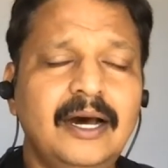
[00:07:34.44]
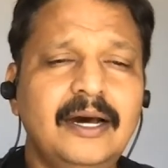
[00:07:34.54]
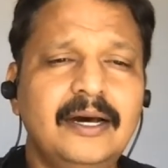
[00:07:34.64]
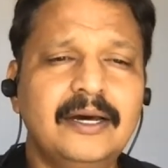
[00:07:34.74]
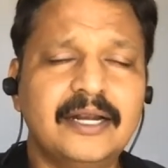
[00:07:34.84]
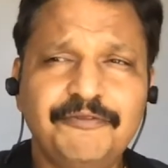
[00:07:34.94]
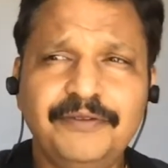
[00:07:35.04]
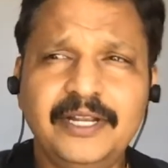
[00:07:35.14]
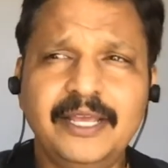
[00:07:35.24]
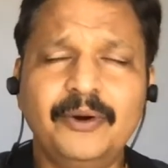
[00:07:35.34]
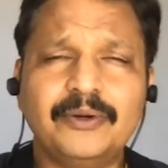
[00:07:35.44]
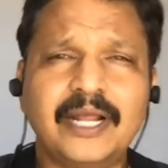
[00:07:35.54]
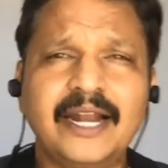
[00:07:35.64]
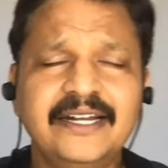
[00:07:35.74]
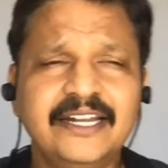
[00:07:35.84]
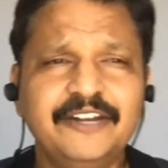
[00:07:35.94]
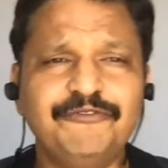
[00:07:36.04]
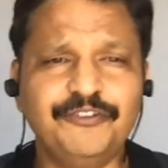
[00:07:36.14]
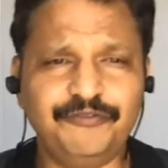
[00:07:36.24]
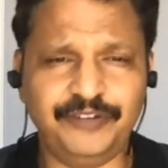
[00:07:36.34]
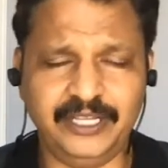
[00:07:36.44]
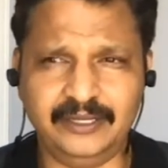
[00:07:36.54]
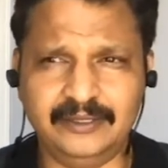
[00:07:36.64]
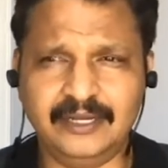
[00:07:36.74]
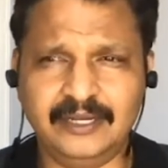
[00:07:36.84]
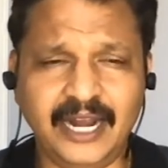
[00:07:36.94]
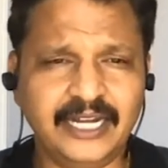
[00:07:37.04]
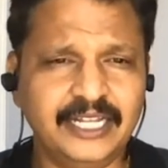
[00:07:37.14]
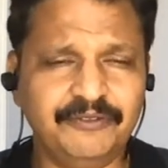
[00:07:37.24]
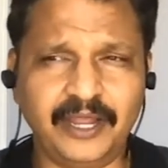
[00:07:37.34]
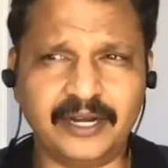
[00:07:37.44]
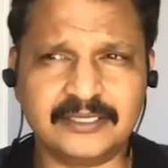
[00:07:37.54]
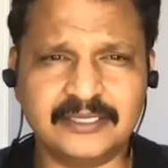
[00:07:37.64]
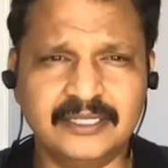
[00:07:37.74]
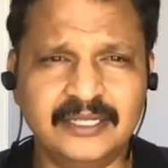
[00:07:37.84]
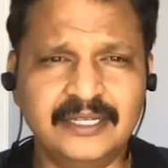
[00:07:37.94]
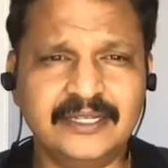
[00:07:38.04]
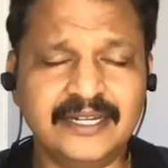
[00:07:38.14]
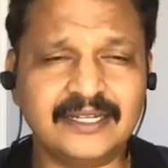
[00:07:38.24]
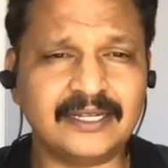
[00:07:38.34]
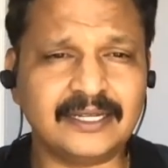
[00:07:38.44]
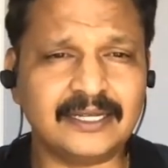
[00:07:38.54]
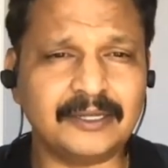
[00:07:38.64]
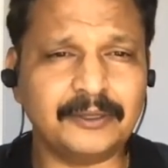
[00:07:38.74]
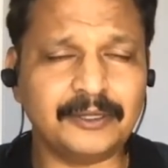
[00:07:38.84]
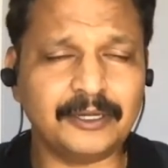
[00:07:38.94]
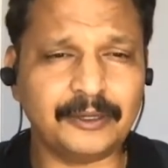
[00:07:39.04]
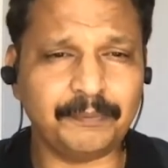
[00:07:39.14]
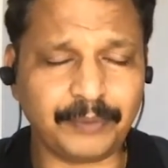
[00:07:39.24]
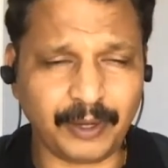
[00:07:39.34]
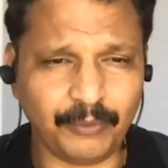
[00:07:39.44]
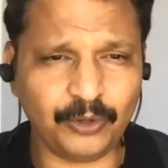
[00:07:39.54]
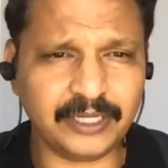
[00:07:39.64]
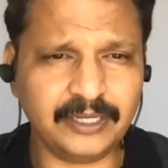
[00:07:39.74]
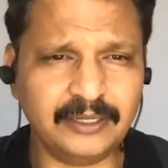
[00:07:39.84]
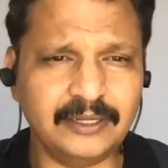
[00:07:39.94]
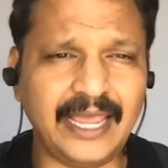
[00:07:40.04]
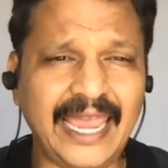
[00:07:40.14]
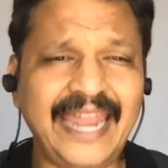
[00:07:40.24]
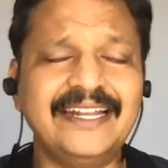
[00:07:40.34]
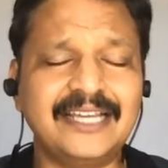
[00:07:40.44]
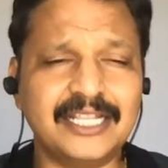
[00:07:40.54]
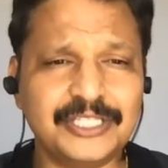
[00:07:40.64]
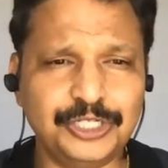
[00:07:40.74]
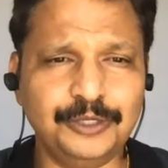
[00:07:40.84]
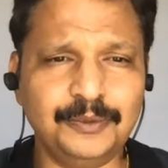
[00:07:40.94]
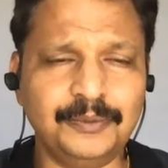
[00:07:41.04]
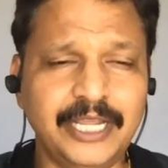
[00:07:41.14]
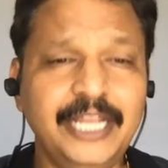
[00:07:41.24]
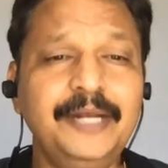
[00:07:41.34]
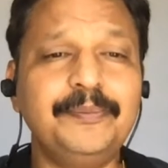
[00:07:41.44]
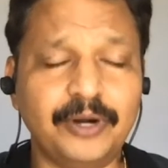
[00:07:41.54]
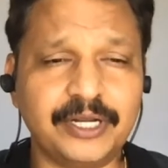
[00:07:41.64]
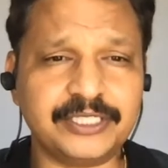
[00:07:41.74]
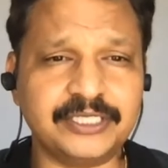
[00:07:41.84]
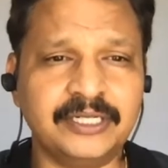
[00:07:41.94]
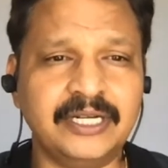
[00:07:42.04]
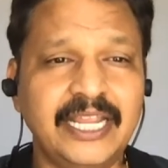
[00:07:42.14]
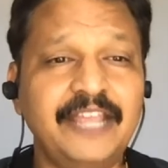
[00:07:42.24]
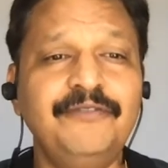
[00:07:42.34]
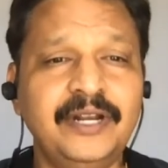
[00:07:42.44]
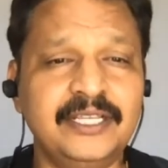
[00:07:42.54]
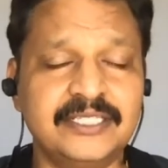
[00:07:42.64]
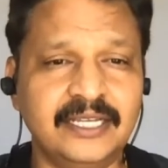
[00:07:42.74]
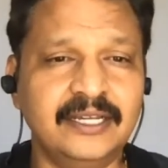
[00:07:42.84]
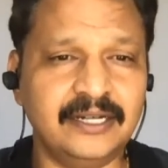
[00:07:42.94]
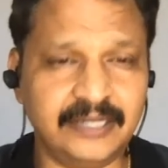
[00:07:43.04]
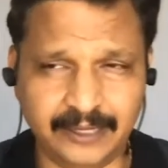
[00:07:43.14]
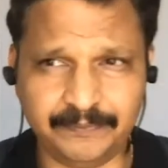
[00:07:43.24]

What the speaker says: roughly about 150 artifacts get promoted and consumed in production every single day.